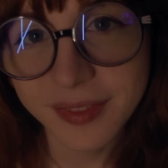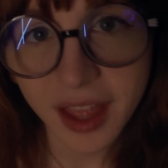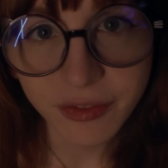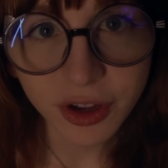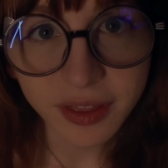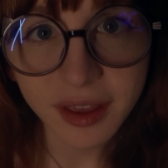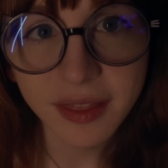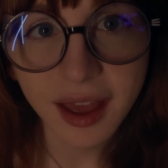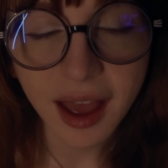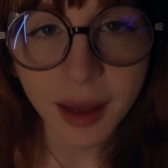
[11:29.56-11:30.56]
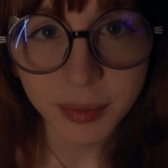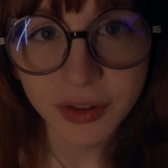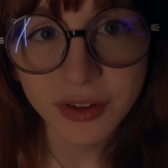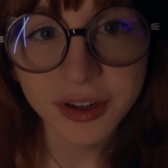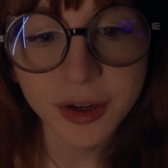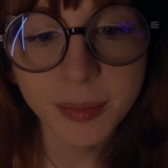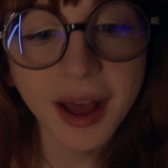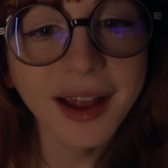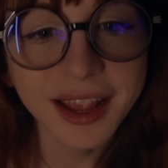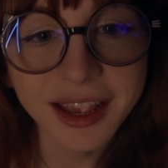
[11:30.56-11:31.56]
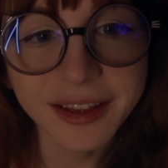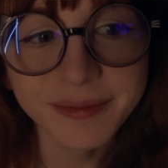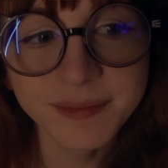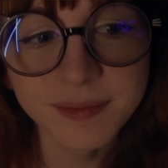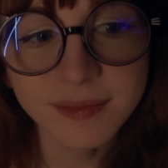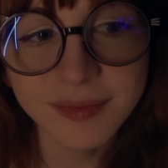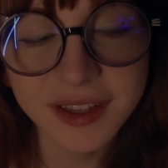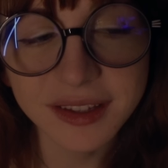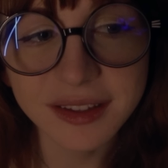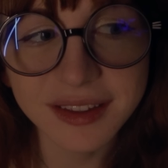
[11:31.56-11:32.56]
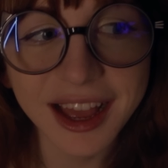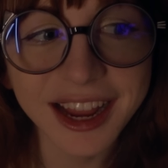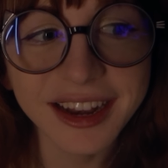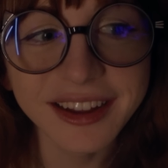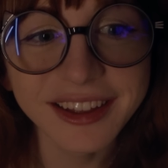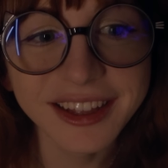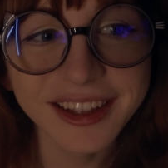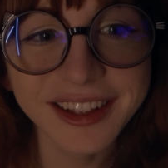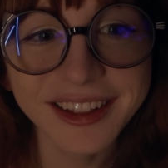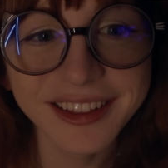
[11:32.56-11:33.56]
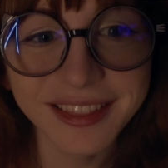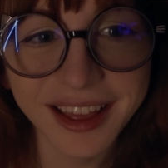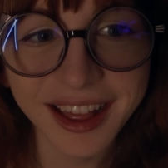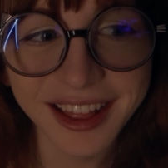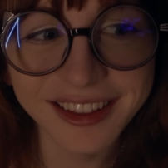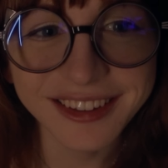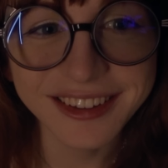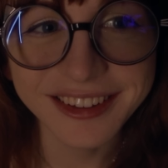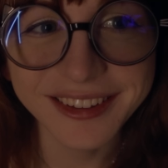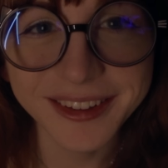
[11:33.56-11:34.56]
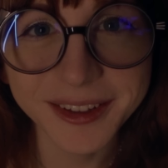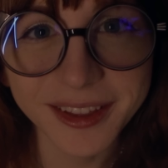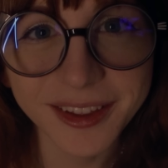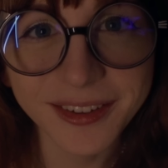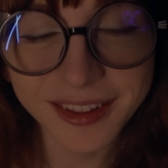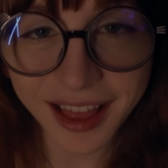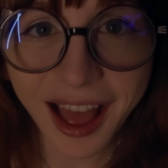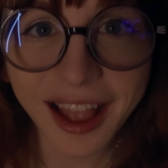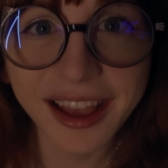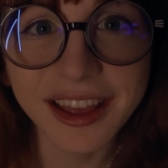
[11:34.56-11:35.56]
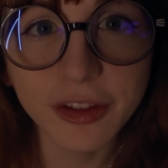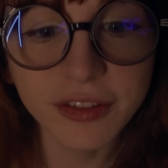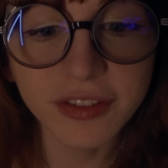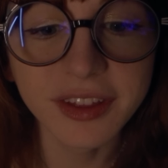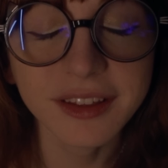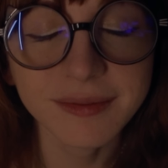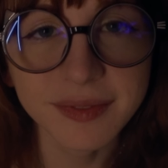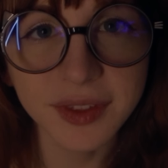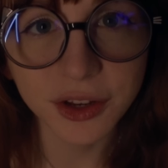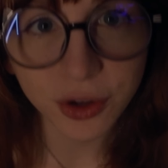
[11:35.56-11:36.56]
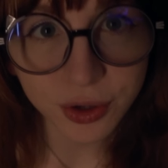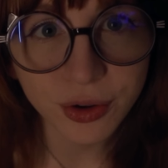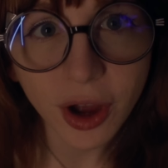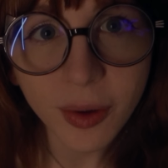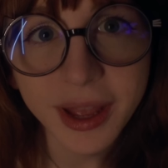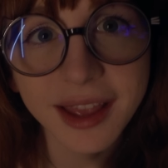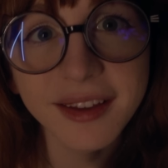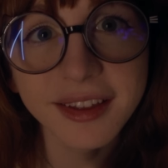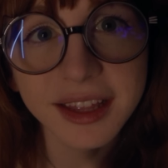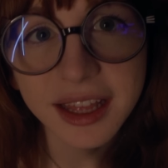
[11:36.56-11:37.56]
Everything that happens on your body is a sign that you're alive and you're growing.